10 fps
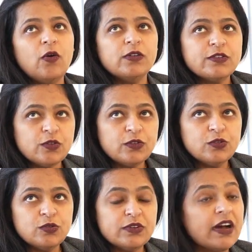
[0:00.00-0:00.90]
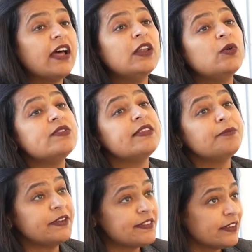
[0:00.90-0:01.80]
also do car loans
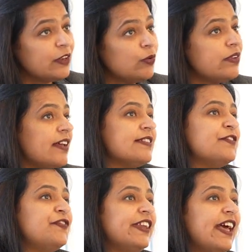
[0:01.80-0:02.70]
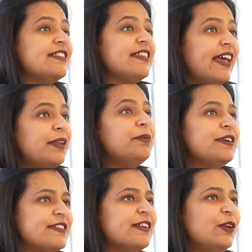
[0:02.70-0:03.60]
and personal asset finance and
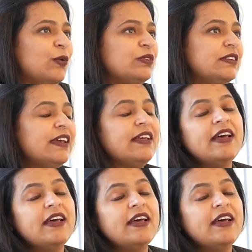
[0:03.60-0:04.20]
personal loan.